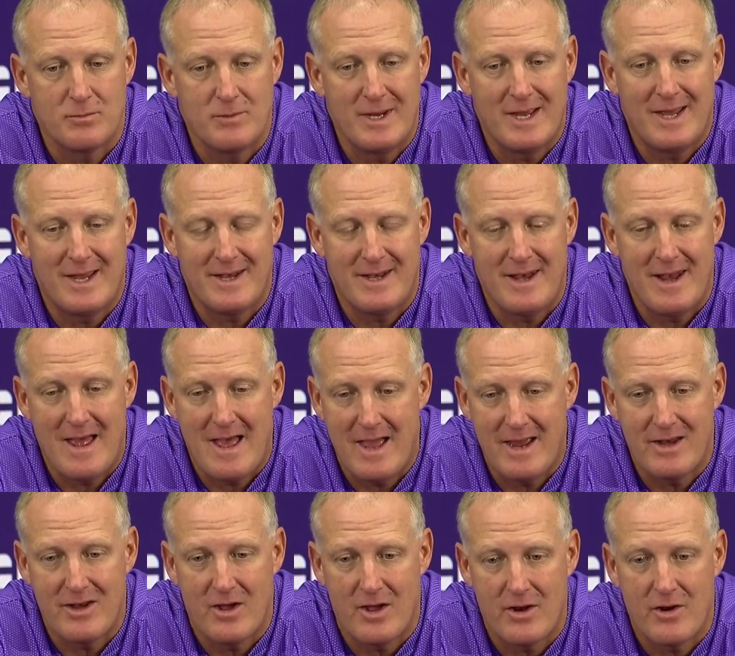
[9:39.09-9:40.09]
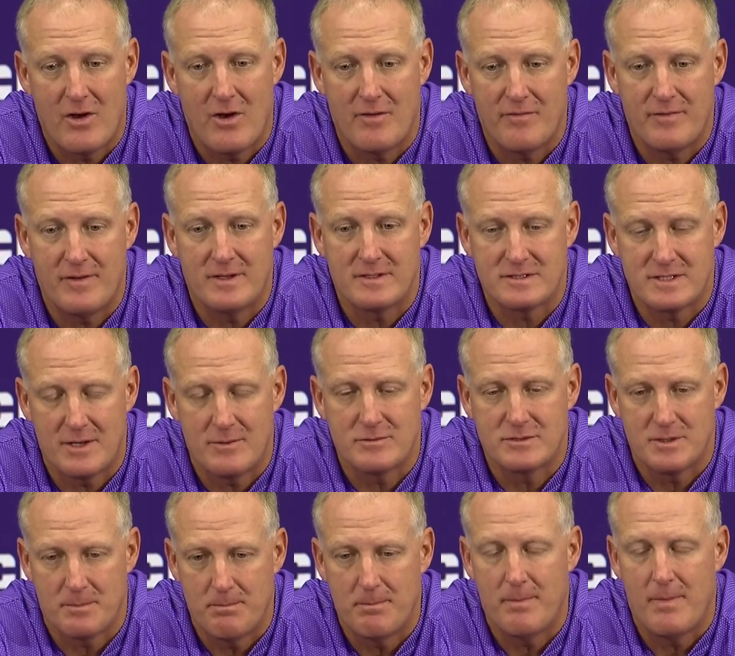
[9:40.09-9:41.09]
We had nine on offense. That
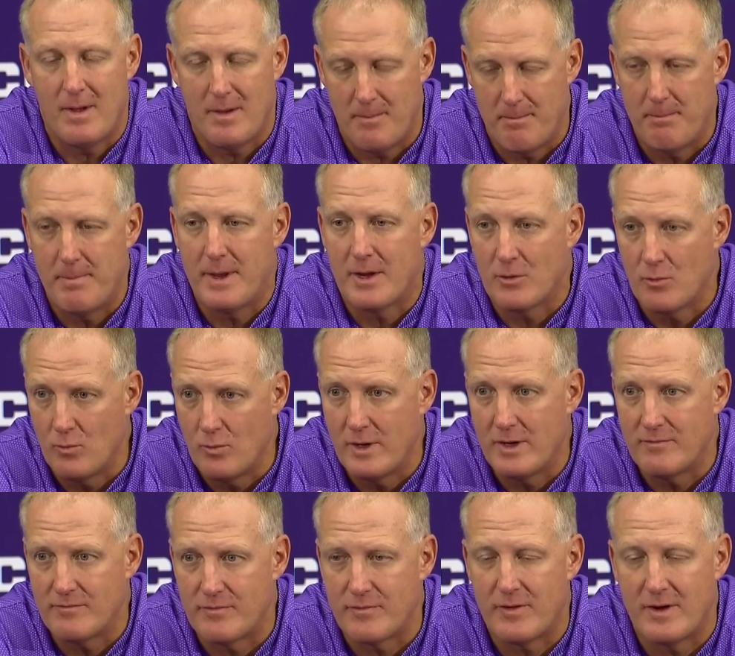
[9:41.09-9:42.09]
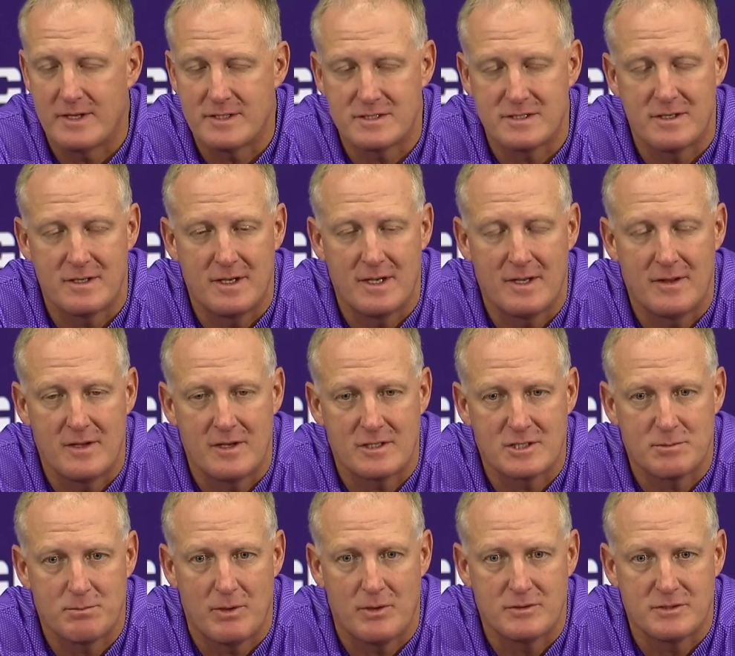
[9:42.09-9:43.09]
was a, a big win for us in the
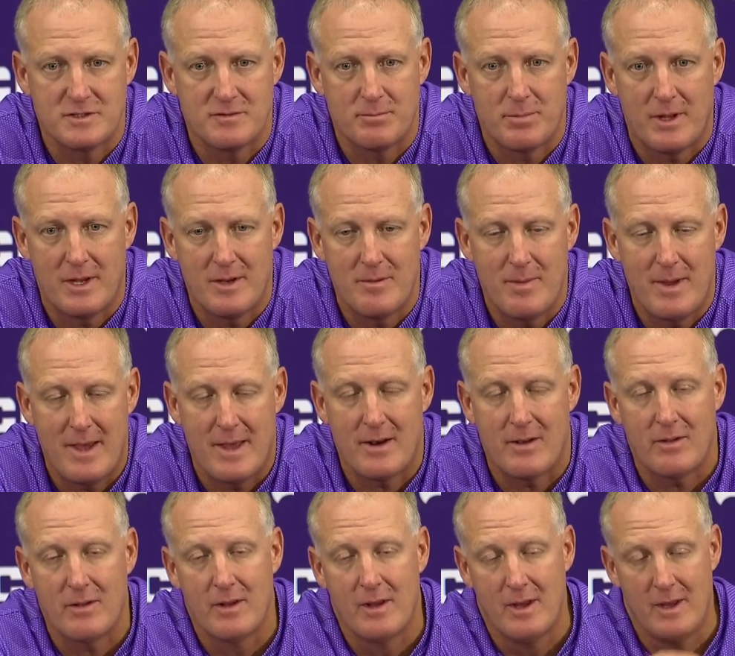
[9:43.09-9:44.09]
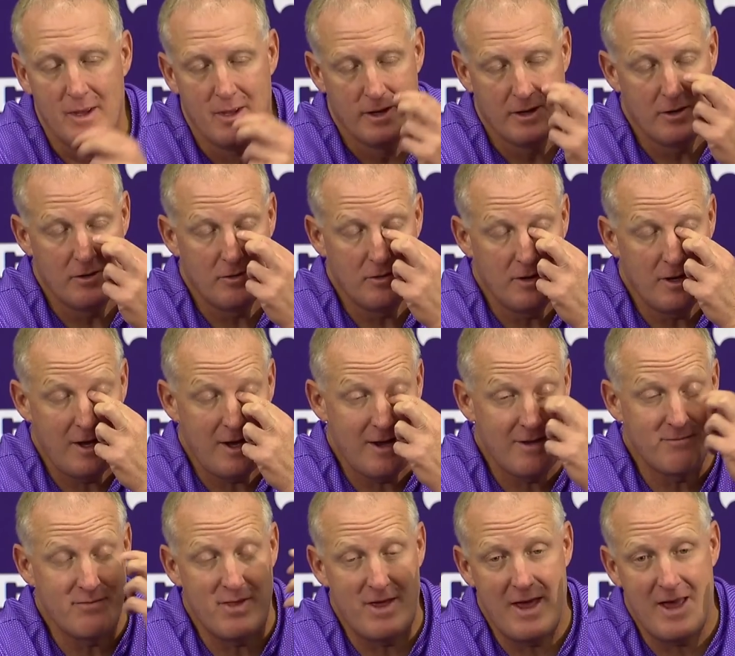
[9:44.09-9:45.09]
explosive play battle you know, you
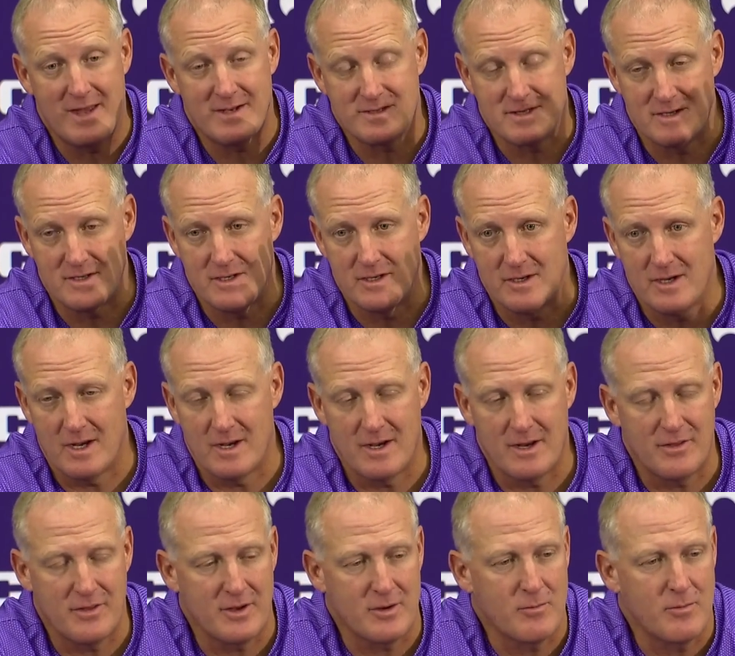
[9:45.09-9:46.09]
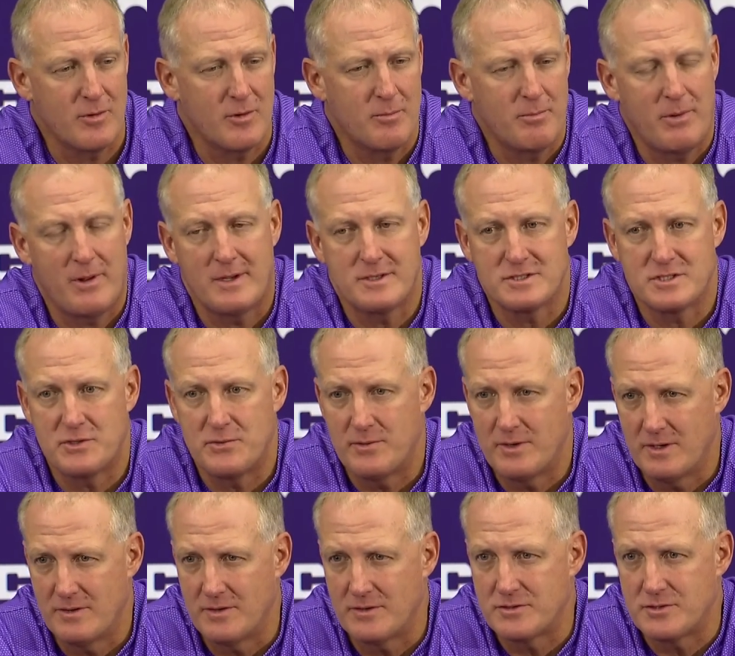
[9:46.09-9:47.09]
have that, and you, and I think we were plus
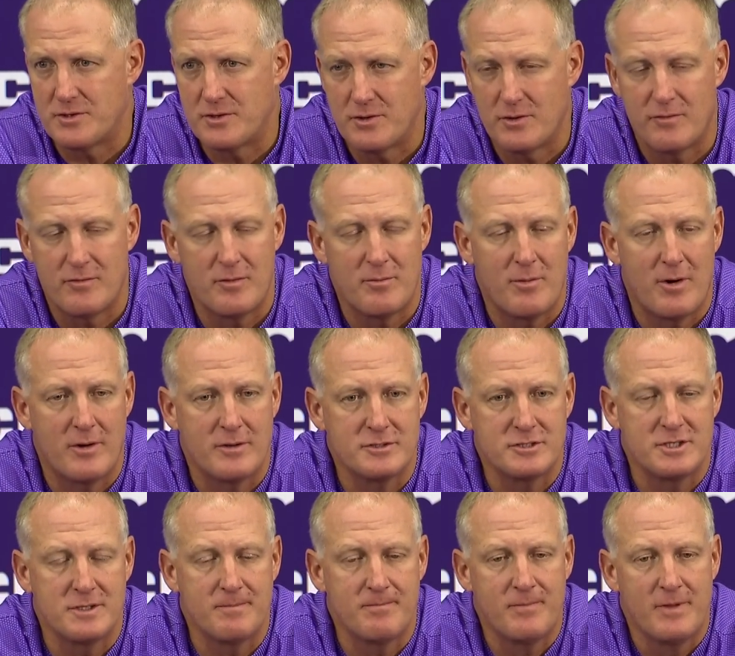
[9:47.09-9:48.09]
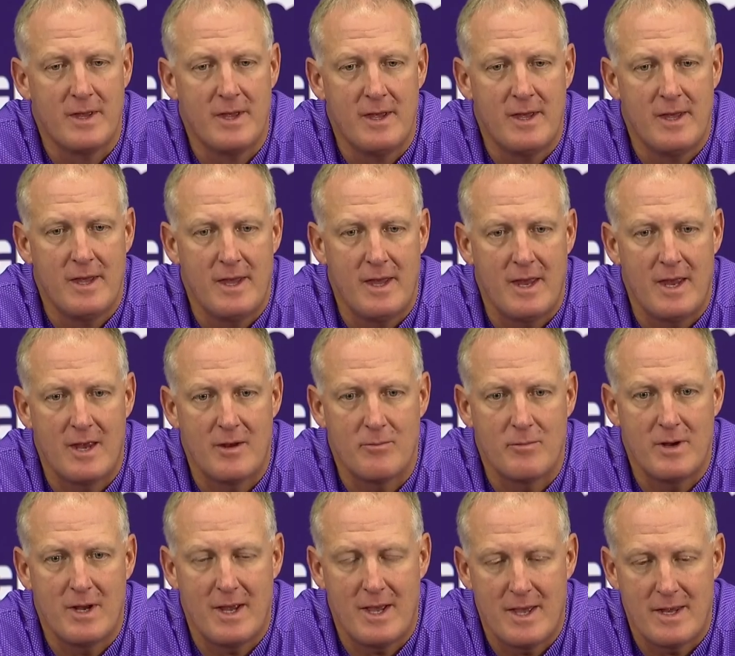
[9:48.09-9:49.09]
three in the turnover margin, and
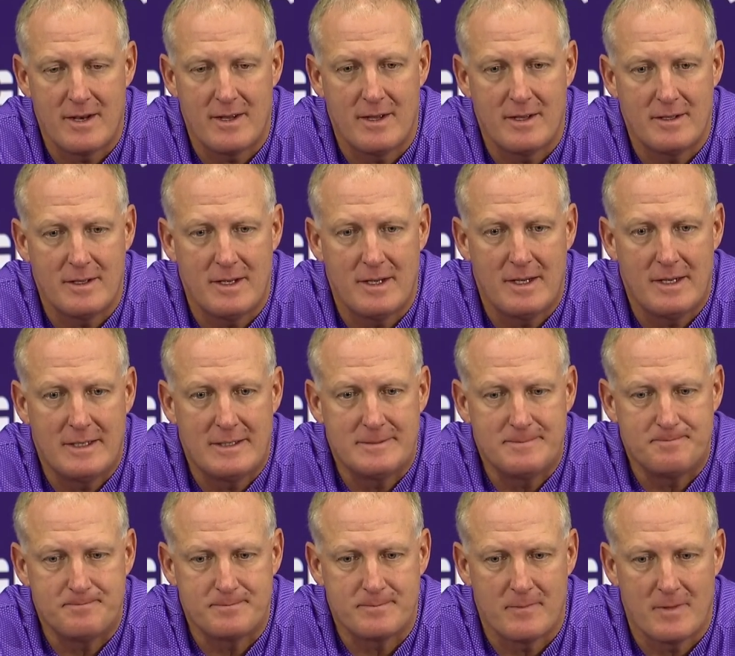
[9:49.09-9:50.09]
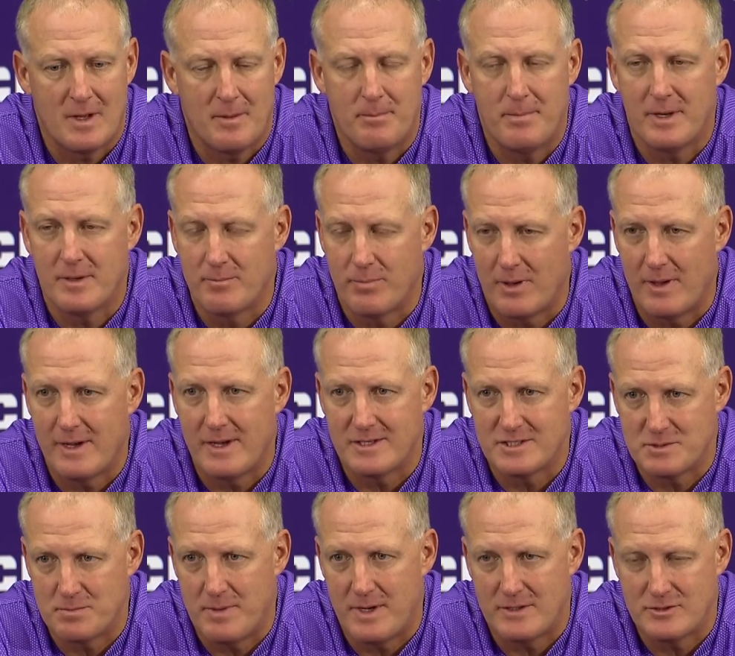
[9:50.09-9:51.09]
we had a um, a big play
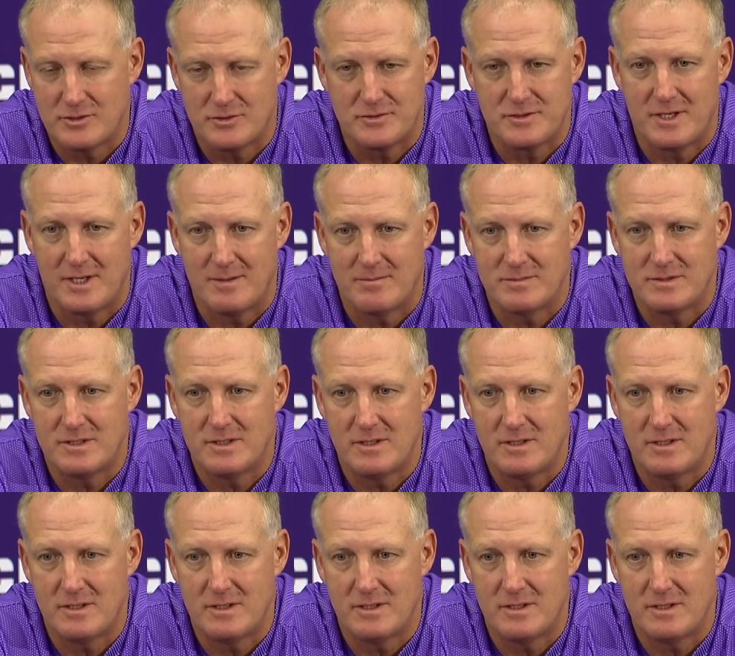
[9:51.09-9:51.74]
on special teams.